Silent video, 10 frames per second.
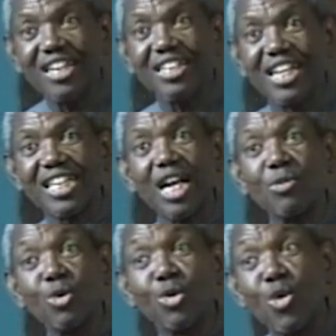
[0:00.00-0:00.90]
that I
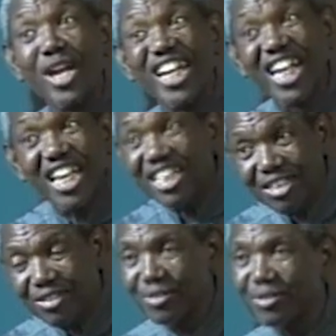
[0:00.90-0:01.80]
will go again,
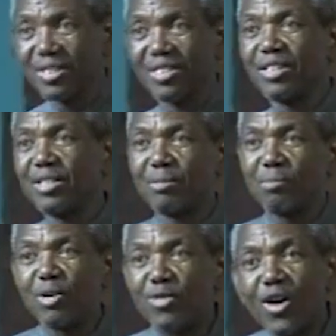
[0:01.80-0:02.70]

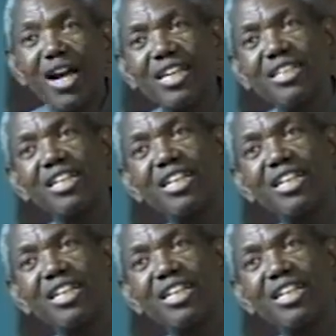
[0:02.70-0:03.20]
before I